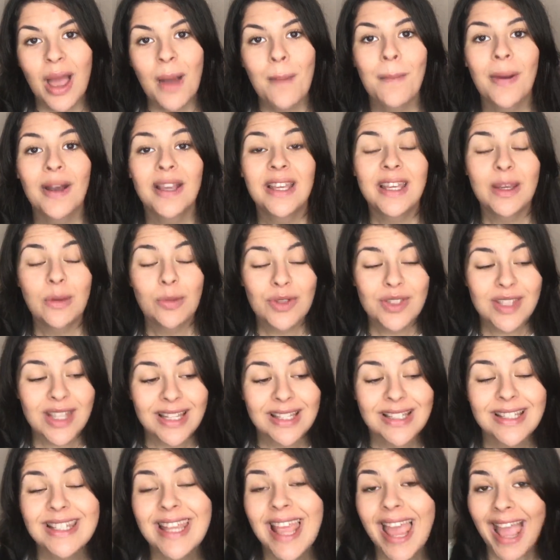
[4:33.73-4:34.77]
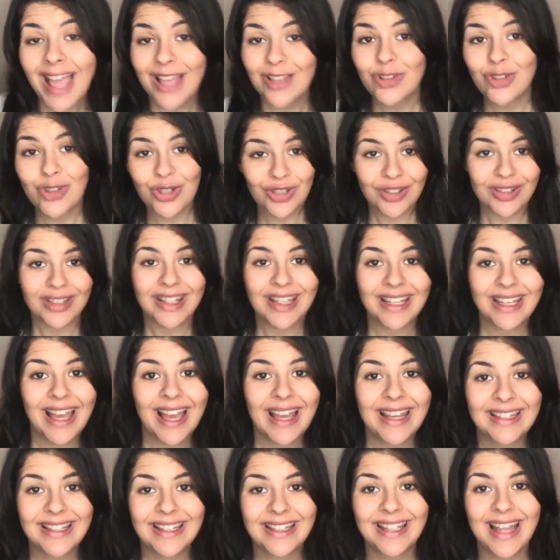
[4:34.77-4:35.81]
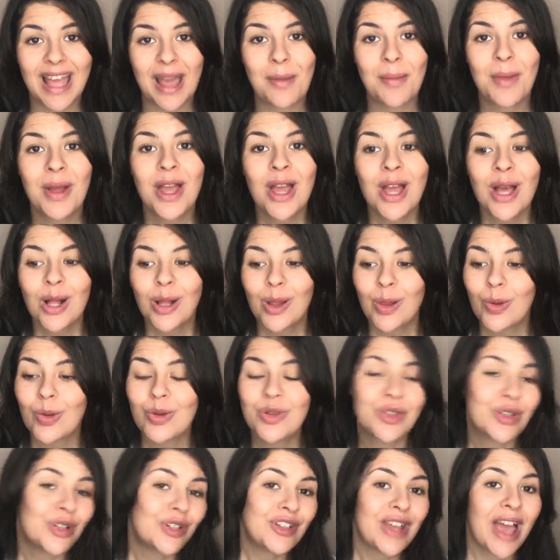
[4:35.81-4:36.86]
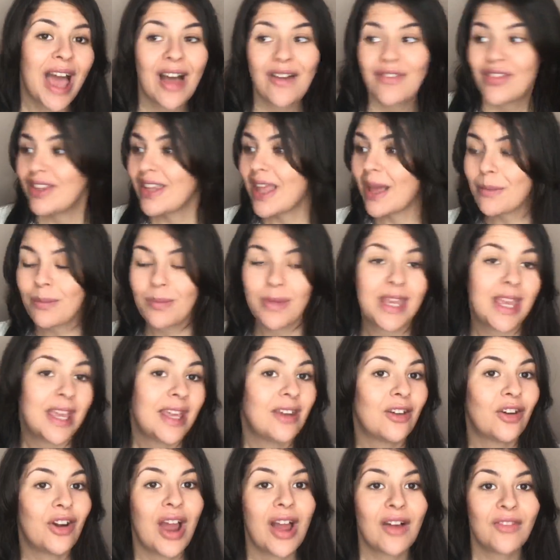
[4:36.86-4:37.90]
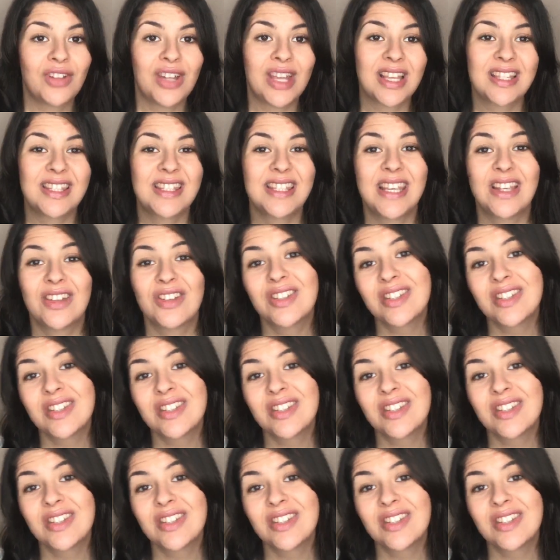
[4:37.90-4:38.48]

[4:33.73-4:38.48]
but he was intentionally guiding them closer to having that meeting or having that sale.